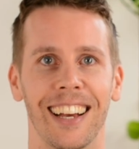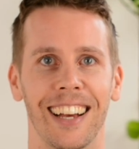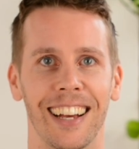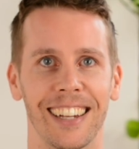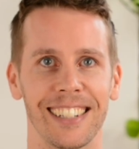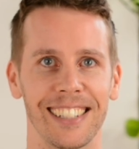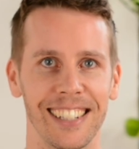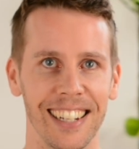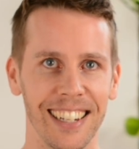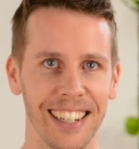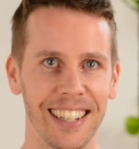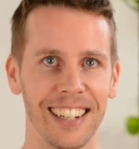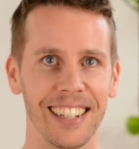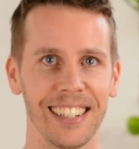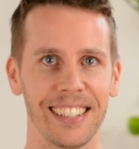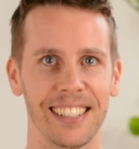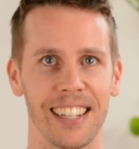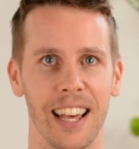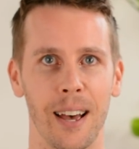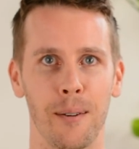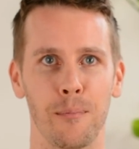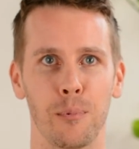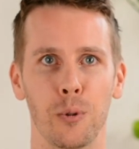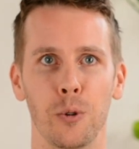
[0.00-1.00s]
A second
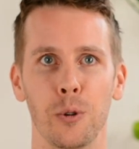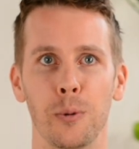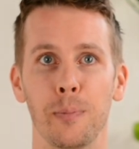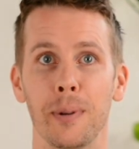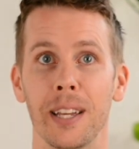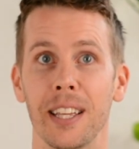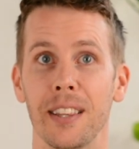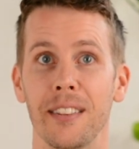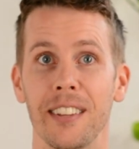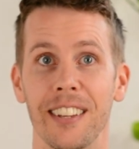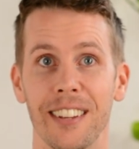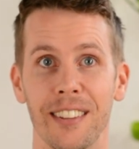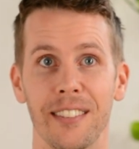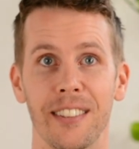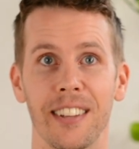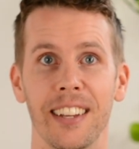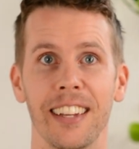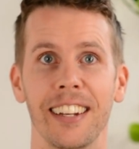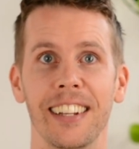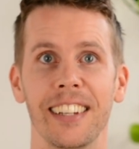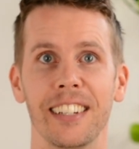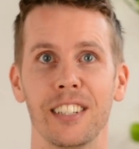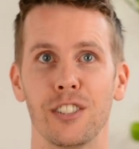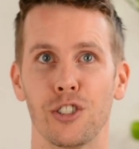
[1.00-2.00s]
example would be the
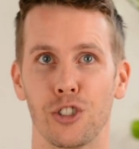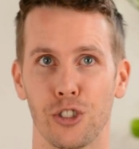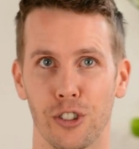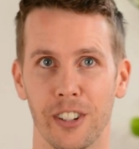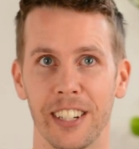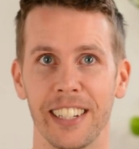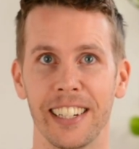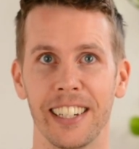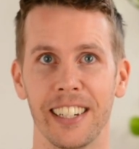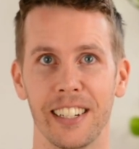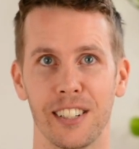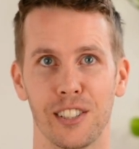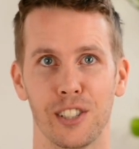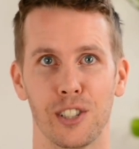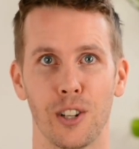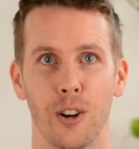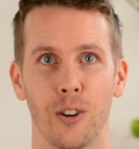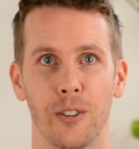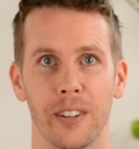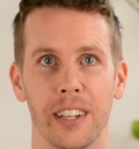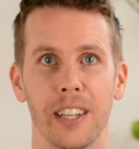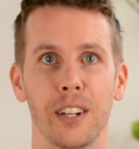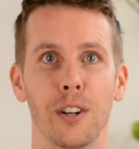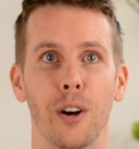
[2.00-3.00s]
Athenian drinking
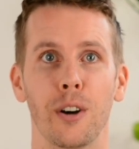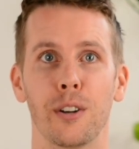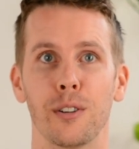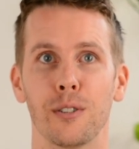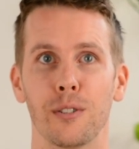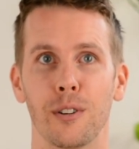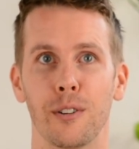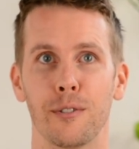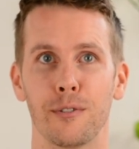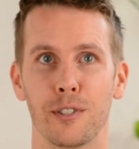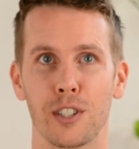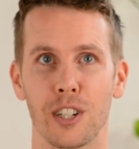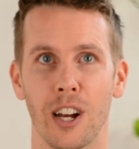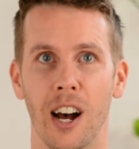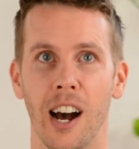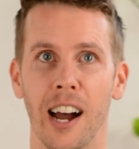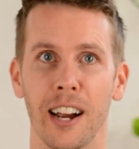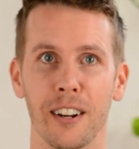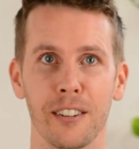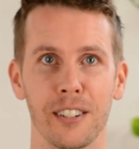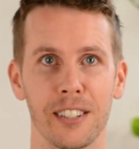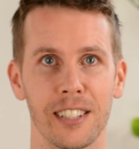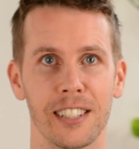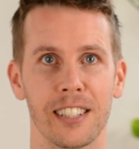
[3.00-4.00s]
song in honor of
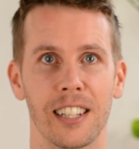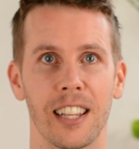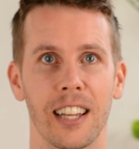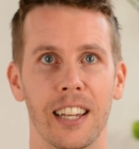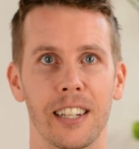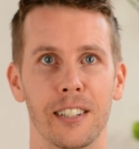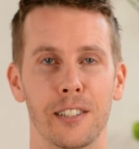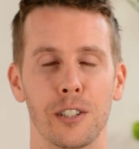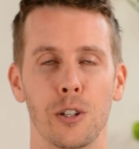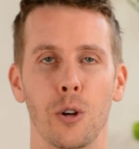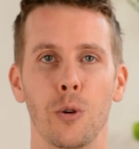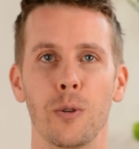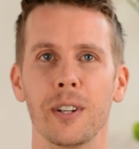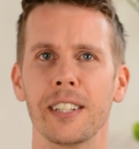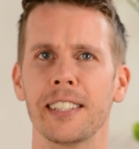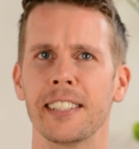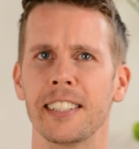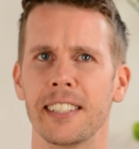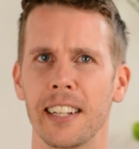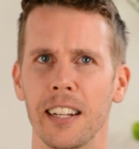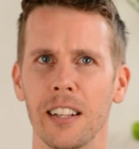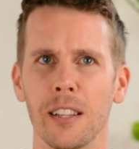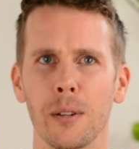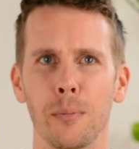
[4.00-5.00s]
tyrant slayers who were
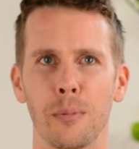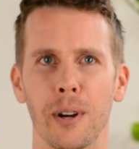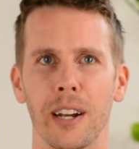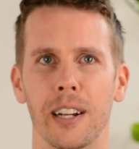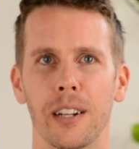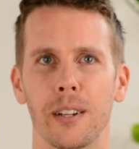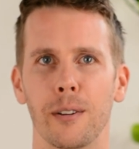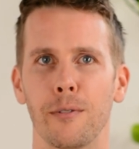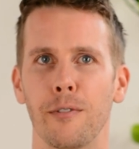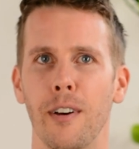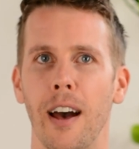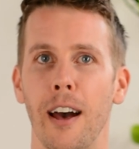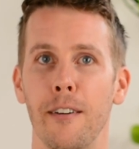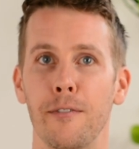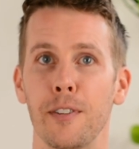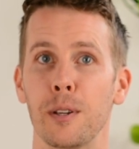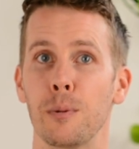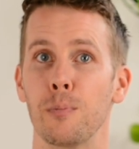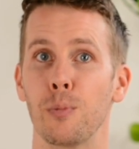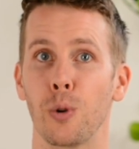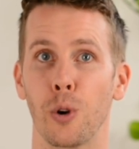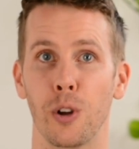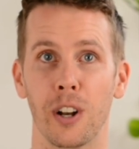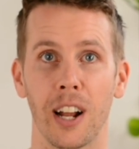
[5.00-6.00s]
celebrated for
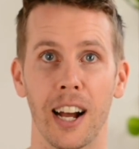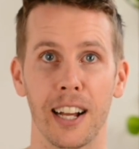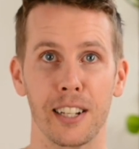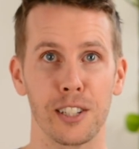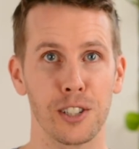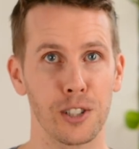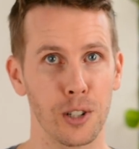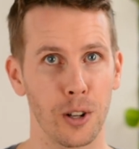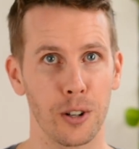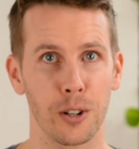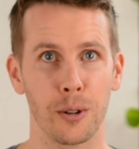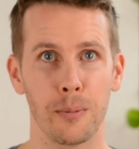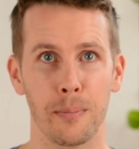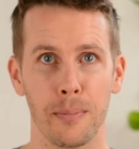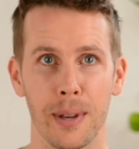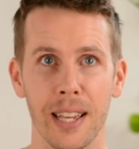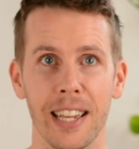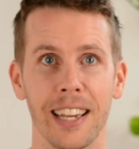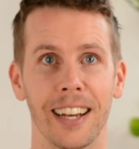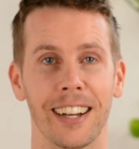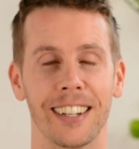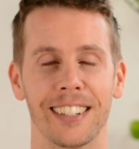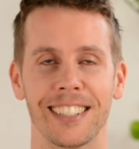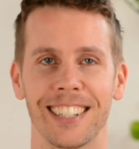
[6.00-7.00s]
having brought
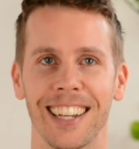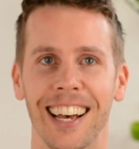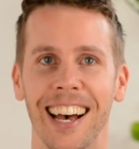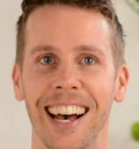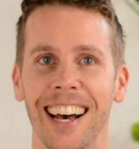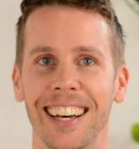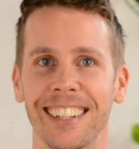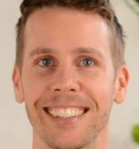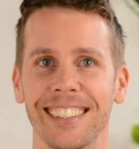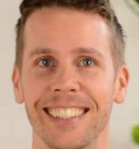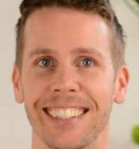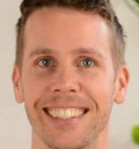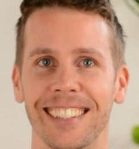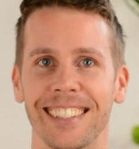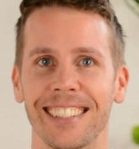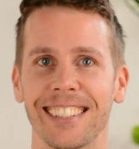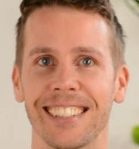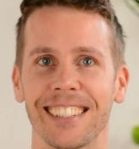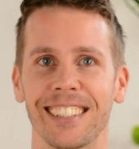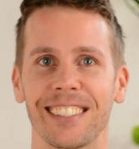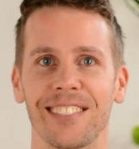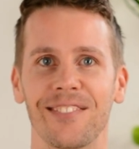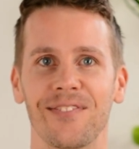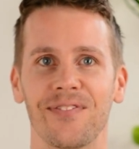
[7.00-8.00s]
isonomia to
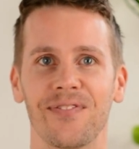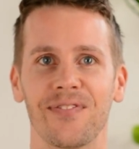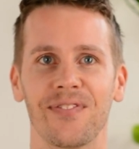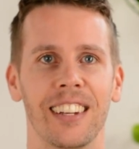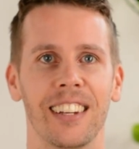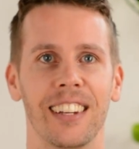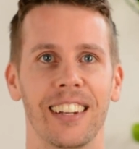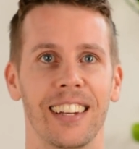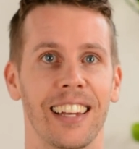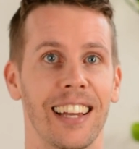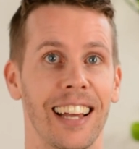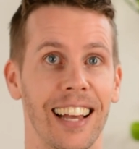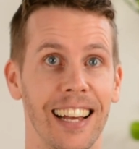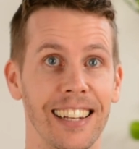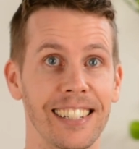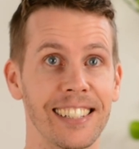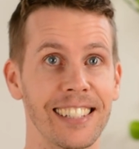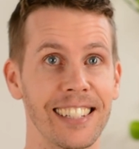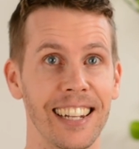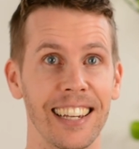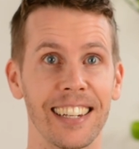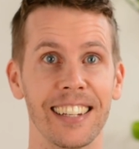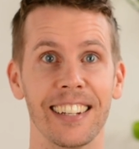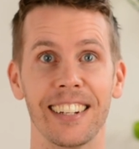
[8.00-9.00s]
Athens. A
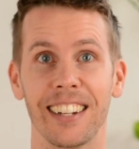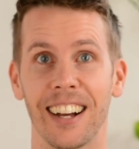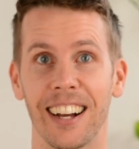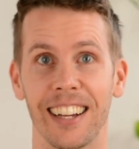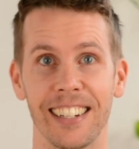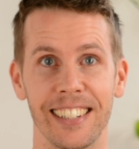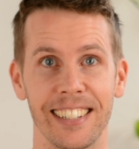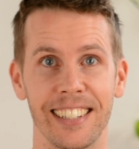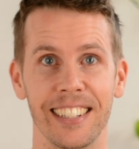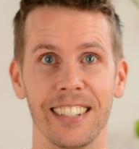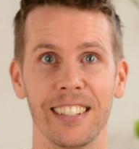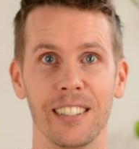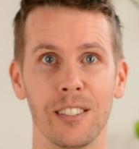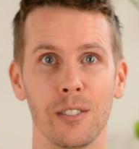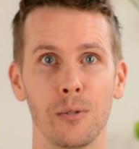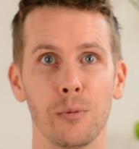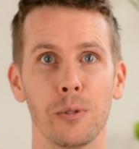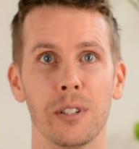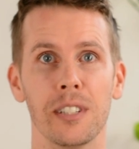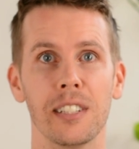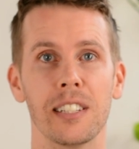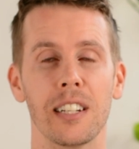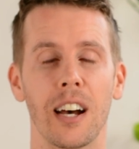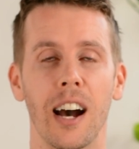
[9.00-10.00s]
second ideal
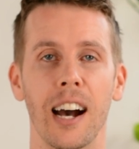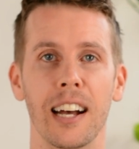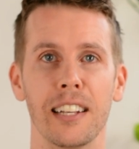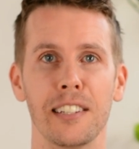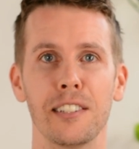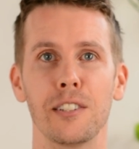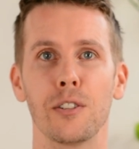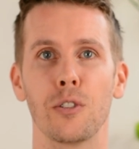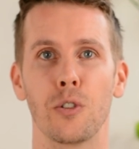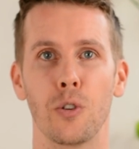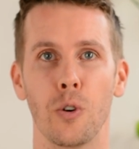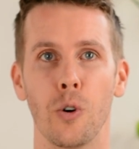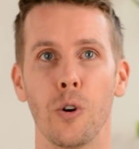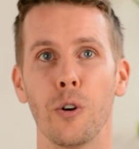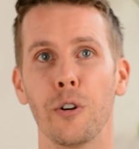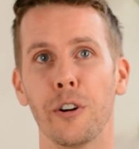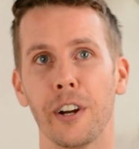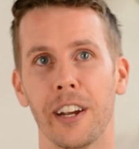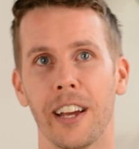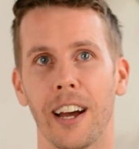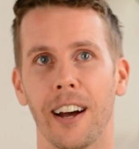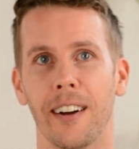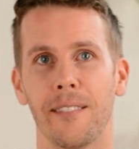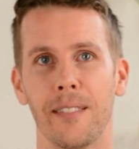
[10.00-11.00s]
was
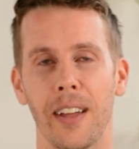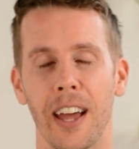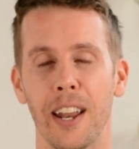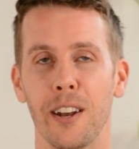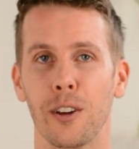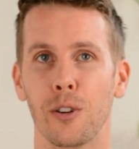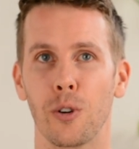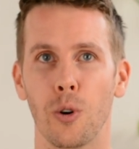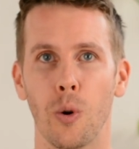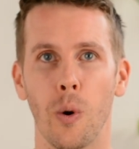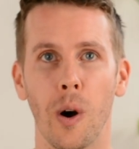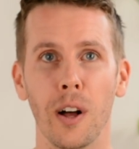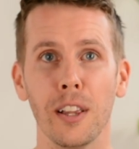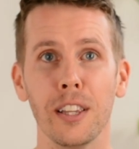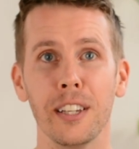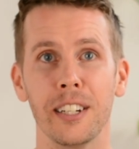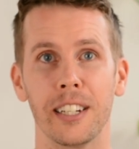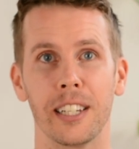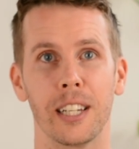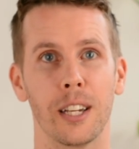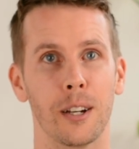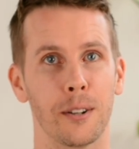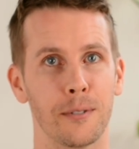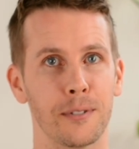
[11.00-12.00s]
isogoria, an
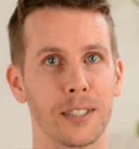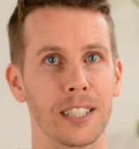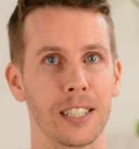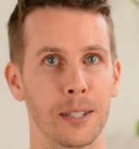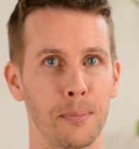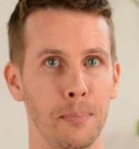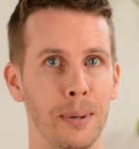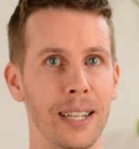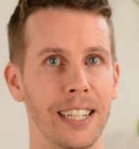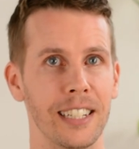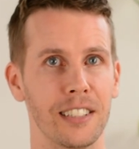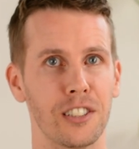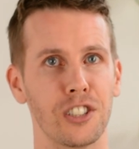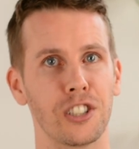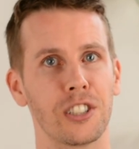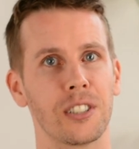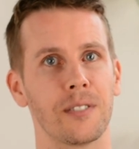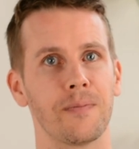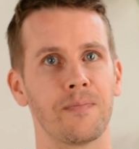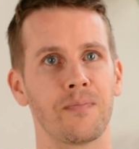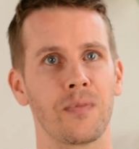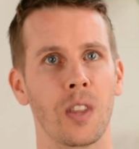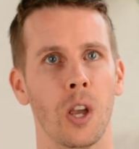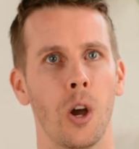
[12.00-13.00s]
equality of speech.